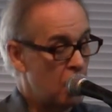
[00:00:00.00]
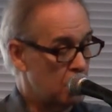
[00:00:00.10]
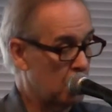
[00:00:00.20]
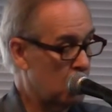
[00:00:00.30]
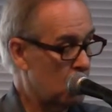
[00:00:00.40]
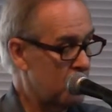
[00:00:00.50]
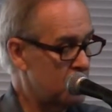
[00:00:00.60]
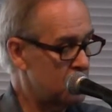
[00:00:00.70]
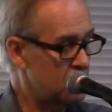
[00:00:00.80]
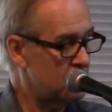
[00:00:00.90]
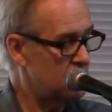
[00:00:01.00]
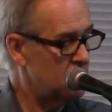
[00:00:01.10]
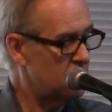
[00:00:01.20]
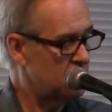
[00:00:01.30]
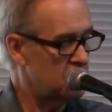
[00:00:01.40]
took a risk and
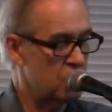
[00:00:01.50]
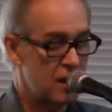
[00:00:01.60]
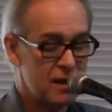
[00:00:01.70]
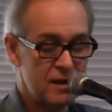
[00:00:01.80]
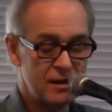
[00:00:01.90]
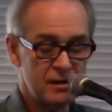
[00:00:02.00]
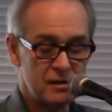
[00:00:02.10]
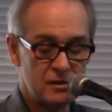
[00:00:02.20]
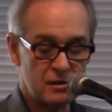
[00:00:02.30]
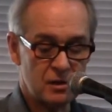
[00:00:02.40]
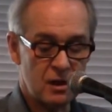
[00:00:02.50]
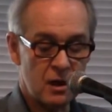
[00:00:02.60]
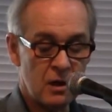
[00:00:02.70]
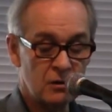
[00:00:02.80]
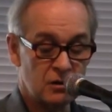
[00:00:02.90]
took a chance
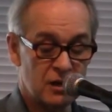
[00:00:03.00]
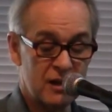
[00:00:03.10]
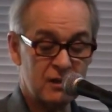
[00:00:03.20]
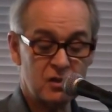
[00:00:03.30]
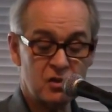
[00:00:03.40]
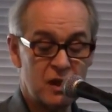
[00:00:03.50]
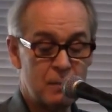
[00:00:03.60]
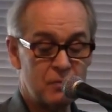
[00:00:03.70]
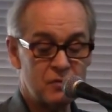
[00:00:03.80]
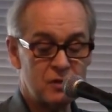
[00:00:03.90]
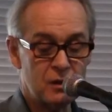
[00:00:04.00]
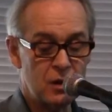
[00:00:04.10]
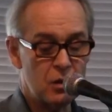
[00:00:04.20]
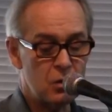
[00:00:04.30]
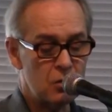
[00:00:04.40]
to take the steps and
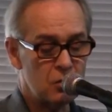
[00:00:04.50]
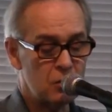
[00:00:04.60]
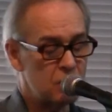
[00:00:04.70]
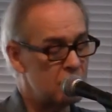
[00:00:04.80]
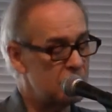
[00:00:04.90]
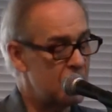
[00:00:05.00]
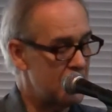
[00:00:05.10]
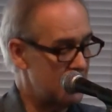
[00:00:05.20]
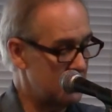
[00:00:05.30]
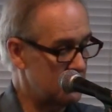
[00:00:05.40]
learn to dance.